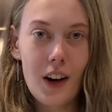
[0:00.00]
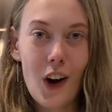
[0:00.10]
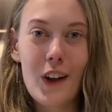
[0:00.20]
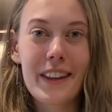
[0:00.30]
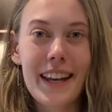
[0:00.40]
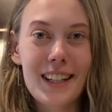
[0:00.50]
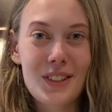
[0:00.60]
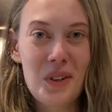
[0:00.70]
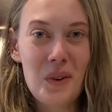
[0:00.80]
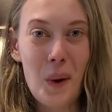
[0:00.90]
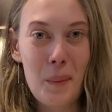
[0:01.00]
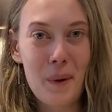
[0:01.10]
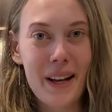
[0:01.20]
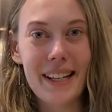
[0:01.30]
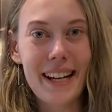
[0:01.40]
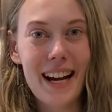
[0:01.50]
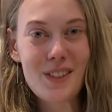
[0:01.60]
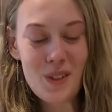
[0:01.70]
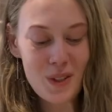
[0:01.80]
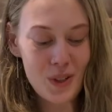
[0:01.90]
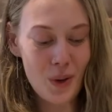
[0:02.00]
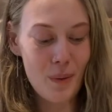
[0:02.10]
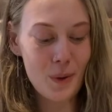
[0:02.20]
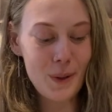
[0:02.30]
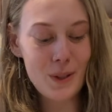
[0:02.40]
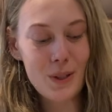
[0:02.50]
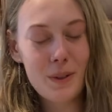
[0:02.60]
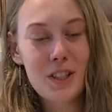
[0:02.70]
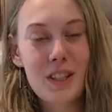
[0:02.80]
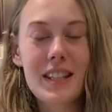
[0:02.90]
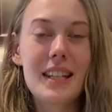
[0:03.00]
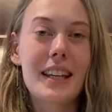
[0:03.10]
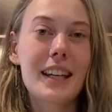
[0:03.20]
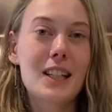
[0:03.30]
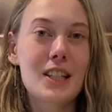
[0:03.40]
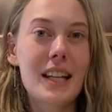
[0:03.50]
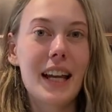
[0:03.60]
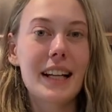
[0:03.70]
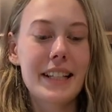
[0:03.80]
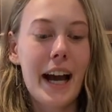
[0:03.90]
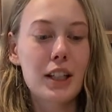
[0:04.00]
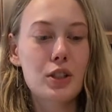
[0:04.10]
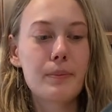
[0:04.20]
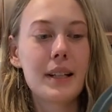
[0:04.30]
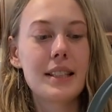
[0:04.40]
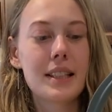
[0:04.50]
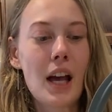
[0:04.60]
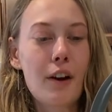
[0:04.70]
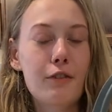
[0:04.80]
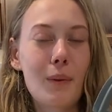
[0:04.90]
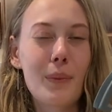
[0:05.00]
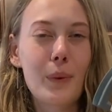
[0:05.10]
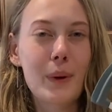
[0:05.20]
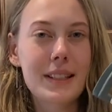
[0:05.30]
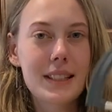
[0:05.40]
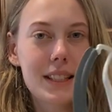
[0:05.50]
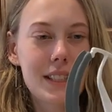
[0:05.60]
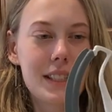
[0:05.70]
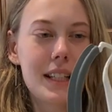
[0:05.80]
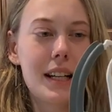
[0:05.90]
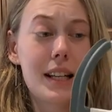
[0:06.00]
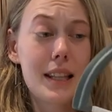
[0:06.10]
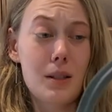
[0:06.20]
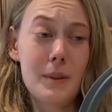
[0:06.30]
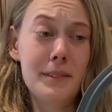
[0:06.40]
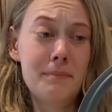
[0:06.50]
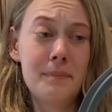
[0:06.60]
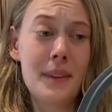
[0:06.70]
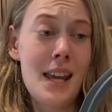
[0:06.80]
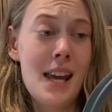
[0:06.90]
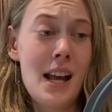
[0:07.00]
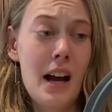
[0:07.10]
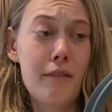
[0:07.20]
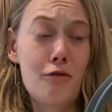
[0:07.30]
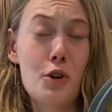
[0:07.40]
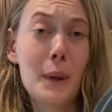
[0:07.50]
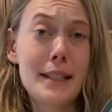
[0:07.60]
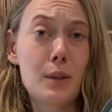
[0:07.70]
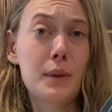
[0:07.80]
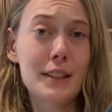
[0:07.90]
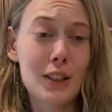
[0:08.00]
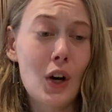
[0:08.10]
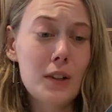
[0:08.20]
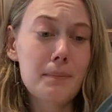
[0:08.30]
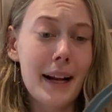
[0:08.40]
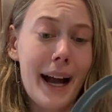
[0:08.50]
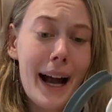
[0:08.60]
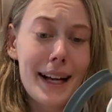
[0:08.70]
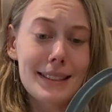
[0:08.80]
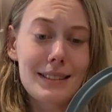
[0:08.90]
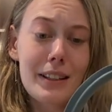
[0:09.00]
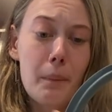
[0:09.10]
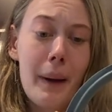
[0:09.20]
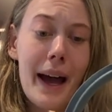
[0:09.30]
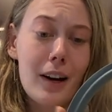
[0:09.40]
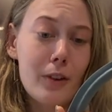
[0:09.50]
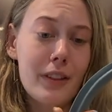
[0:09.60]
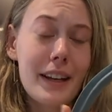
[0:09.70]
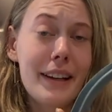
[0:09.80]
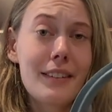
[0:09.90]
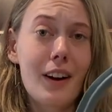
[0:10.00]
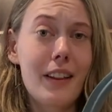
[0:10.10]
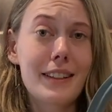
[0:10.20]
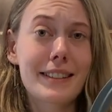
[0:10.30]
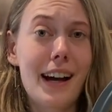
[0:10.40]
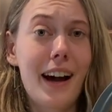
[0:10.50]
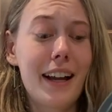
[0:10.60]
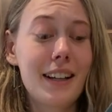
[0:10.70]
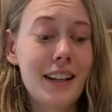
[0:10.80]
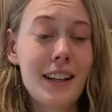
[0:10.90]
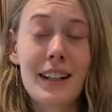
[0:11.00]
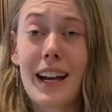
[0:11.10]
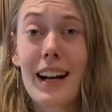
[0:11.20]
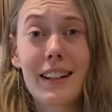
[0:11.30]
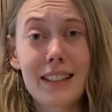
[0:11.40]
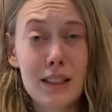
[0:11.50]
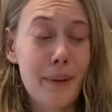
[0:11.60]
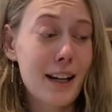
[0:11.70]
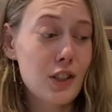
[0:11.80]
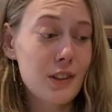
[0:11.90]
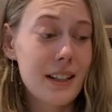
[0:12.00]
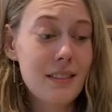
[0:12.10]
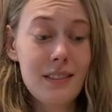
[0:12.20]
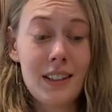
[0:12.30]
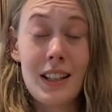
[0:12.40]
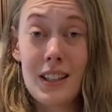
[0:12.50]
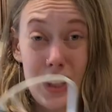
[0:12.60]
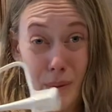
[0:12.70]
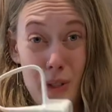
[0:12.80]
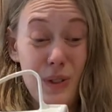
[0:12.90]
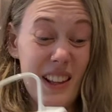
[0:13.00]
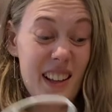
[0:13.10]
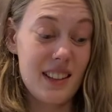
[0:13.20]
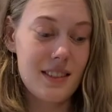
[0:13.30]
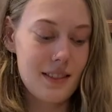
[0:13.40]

All the eggs are incorporated now, so I'm going to switch the KitchenAid attachment from the whisk to this one. I have no idea what it's called, but it has a little paddle thing on the side, kind of like a spatula, so I'll be using this.